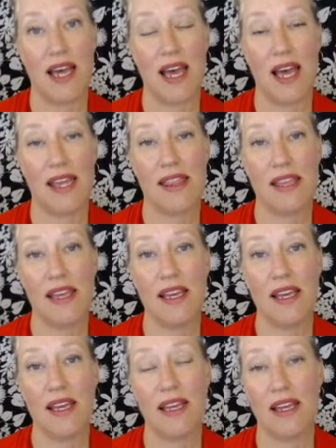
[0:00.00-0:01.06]
I
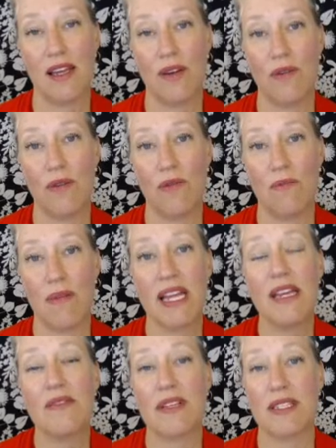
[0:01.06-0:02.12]
think
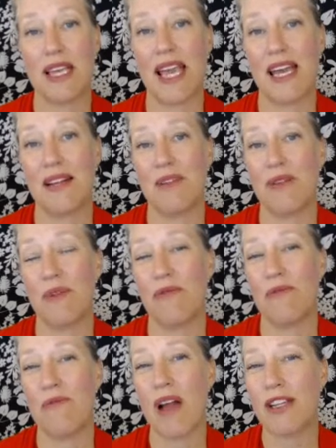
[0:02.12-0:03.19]
many of us can, and then we
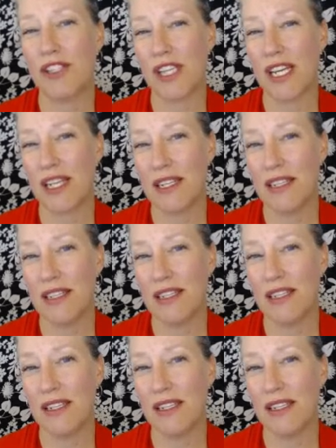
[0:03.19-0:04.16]
rush in